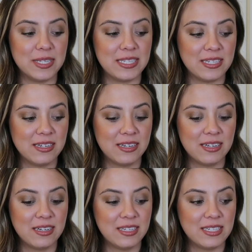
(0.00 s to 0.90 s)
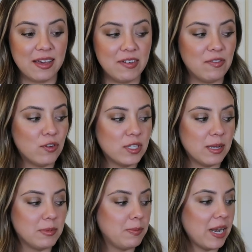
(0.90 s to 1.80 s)
it was 7 full
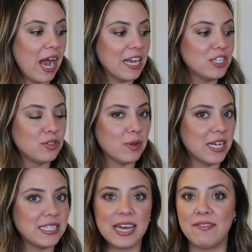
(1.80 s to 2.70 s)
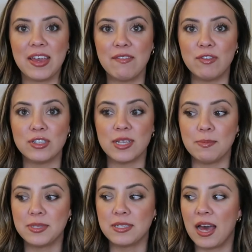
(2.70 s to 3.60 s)
zips, but I just realized I have 8 full
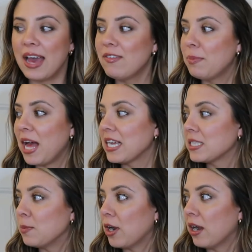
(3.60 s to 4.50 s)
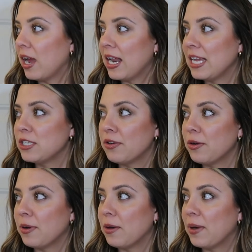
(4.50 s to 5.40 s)
zips. I have a black somewhere and I don't
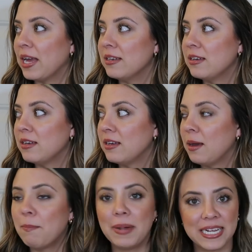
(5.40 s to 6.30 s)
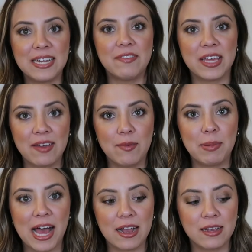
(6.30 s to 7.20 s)
know where it went, but I definitely have a
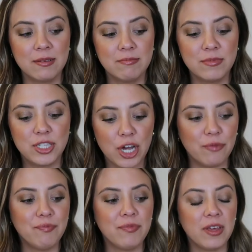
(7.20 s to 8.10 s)
black. So